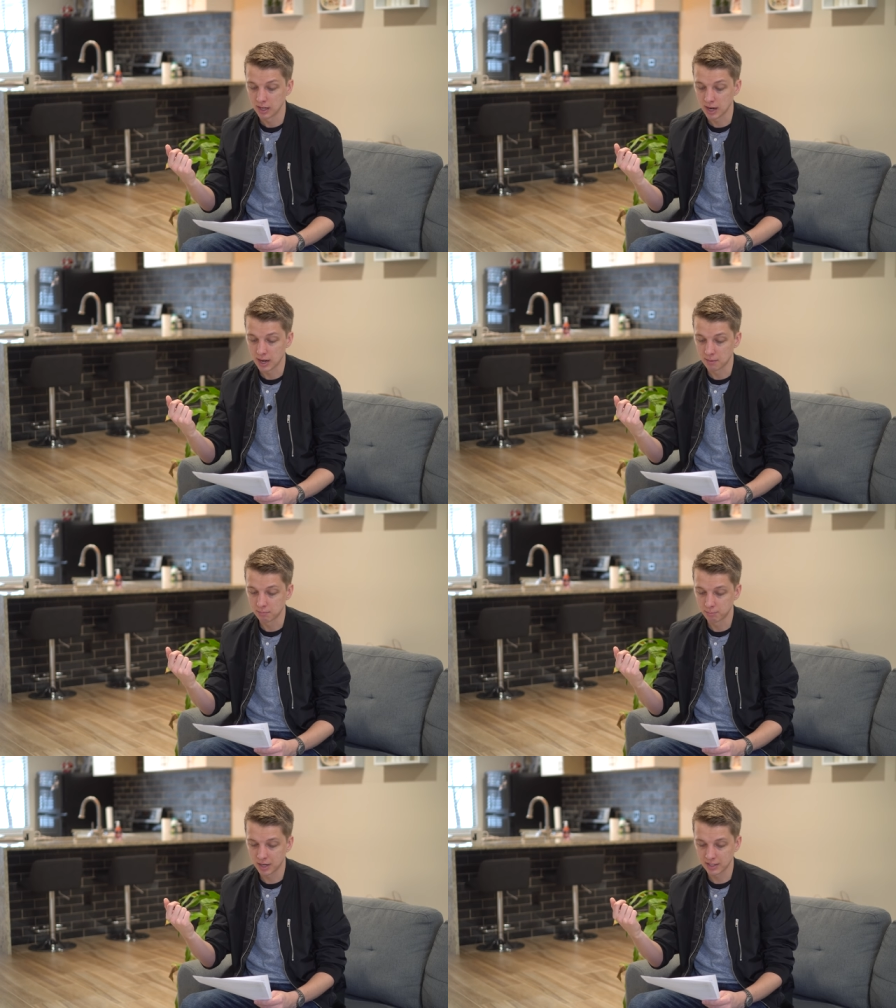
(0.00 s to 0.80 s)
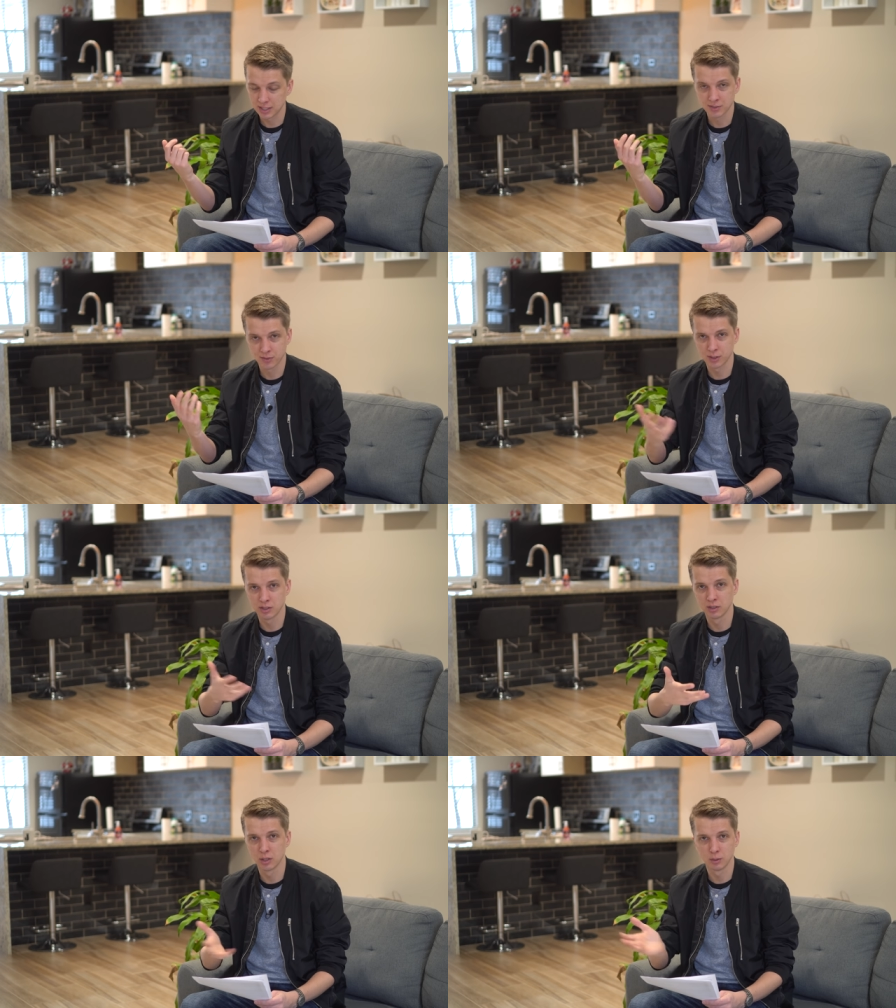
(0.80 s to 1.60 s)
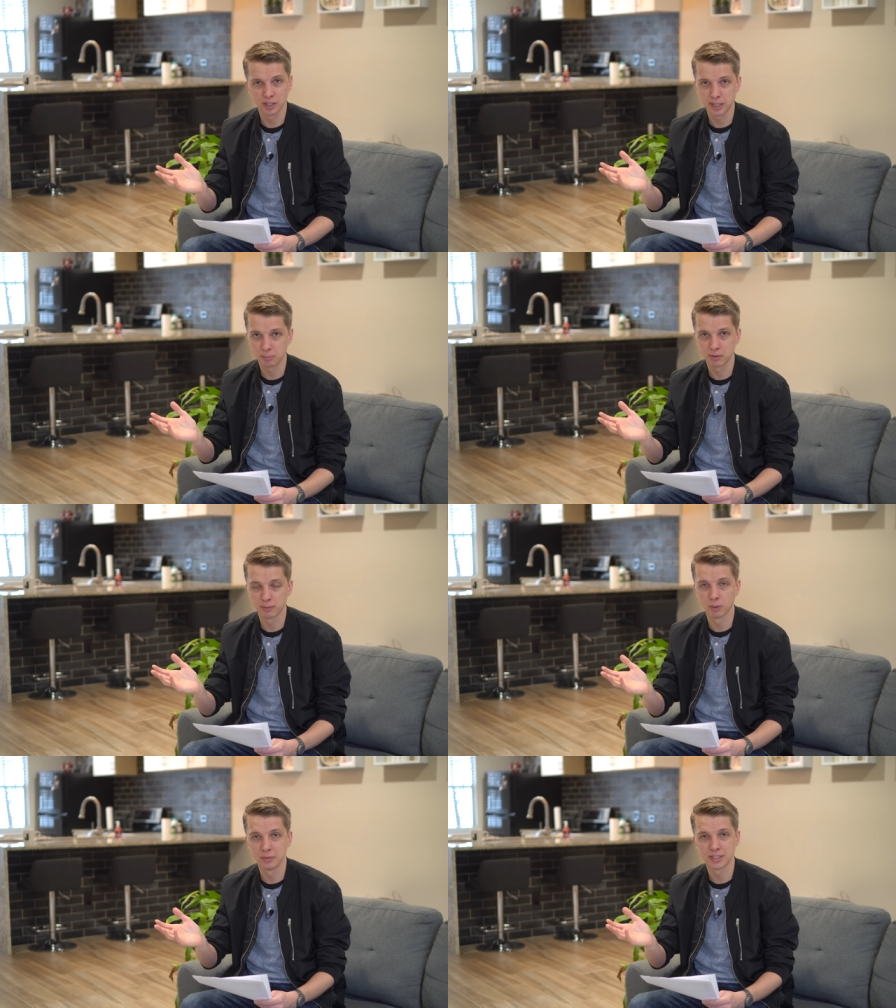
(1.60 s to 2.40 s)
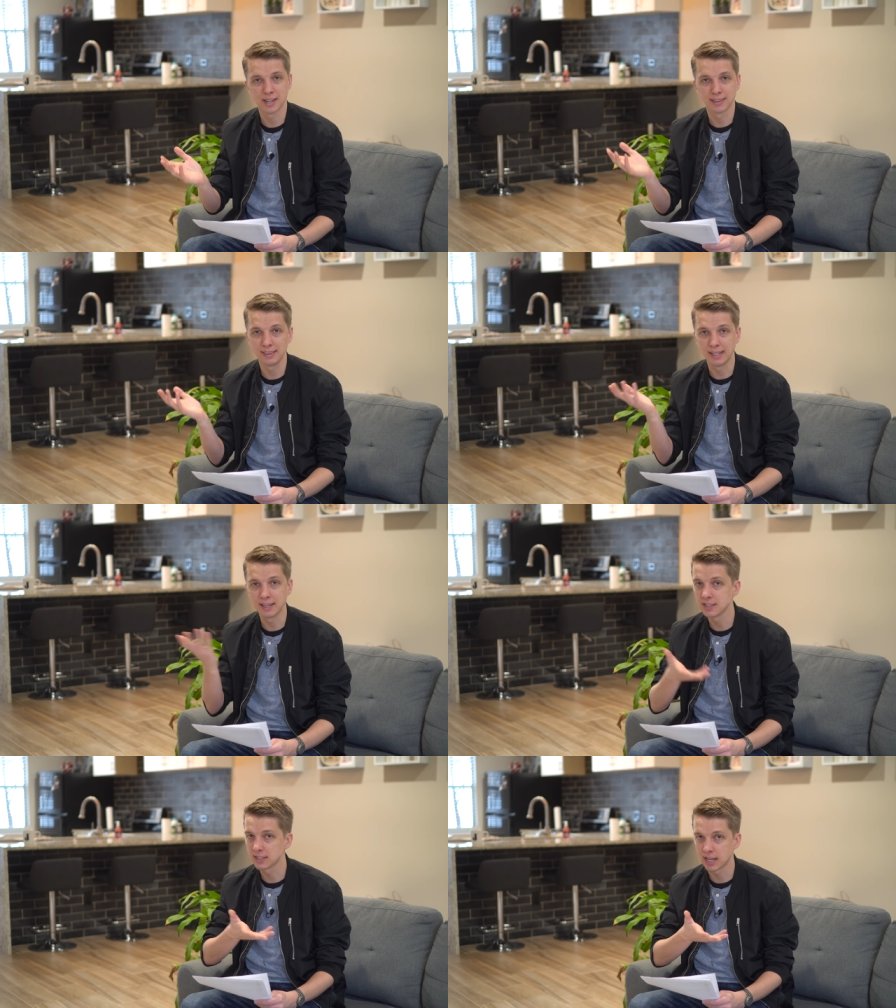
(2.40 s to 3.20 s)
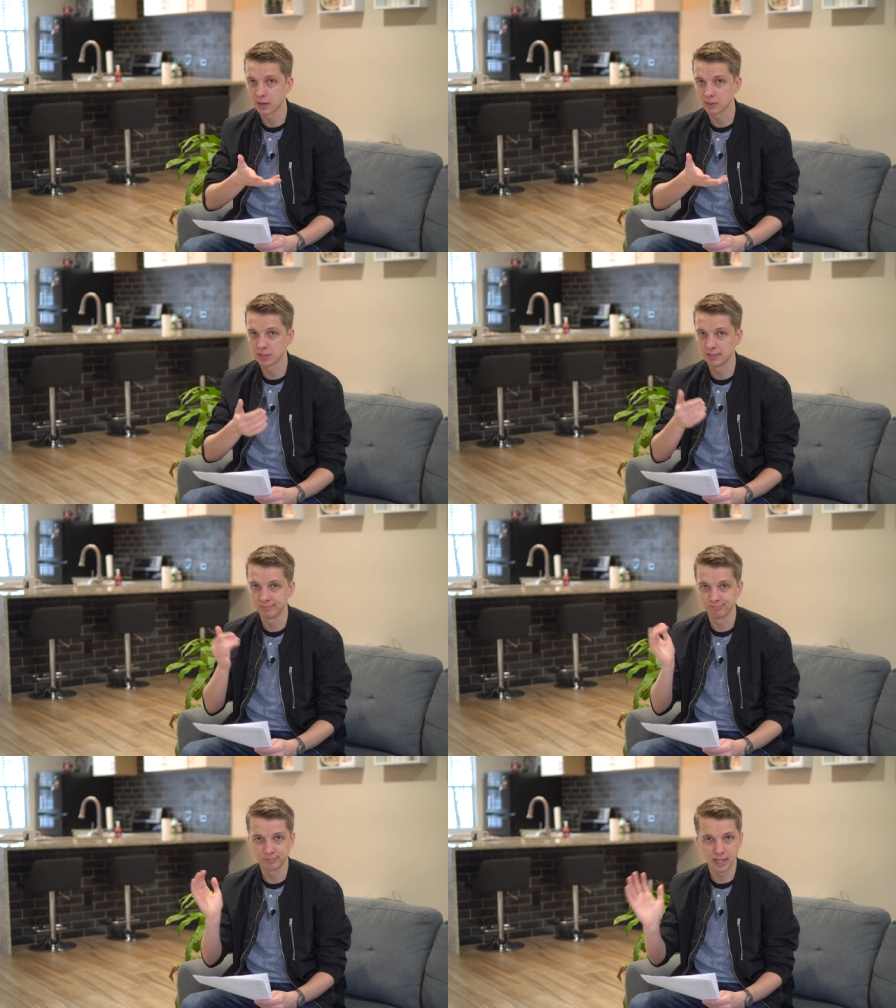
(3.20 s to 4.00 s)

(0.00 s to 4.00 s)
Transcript: um, but as far as low light performance, I think the a6000,